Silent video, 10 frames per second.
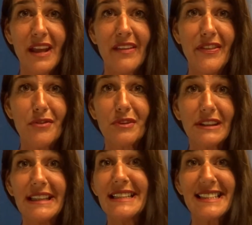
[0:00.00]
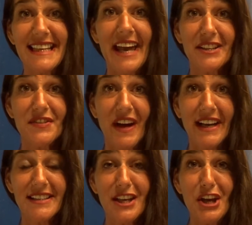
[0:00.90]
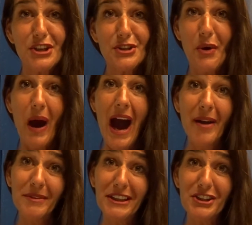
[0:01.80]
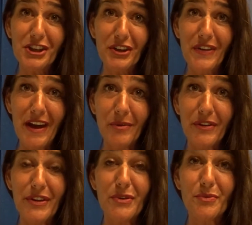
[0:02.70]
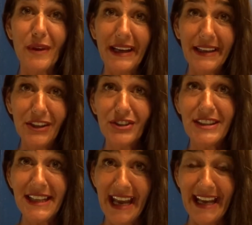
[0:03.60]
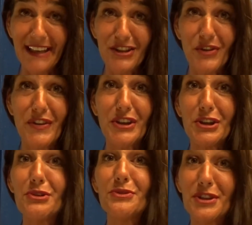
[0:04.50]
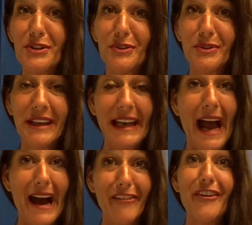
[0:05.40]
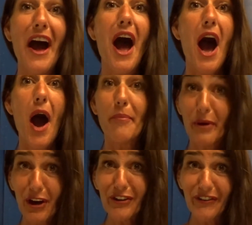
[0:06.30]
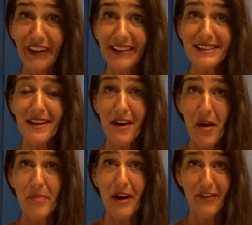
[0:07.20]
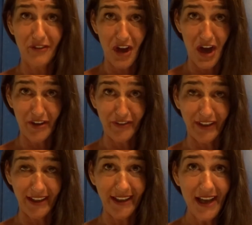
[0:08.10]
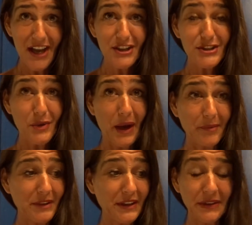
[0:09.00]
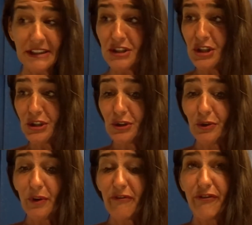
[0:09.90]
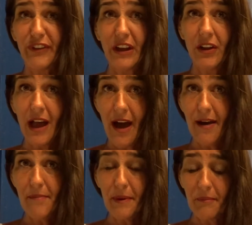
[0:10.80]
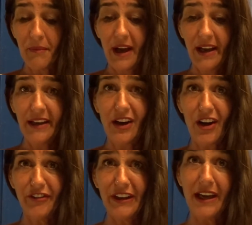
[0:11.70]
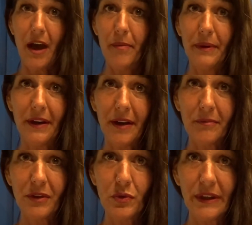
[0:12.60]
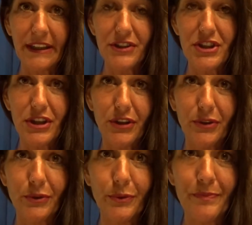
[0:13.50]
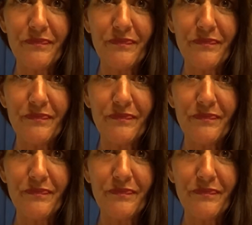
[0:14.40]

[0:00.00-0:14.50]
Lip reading: that really satisfies. So I'm gonna share that with you right here today so that you too can have a perfect cup of coffee. So I'm going to fill up my coffee cup and I'm going to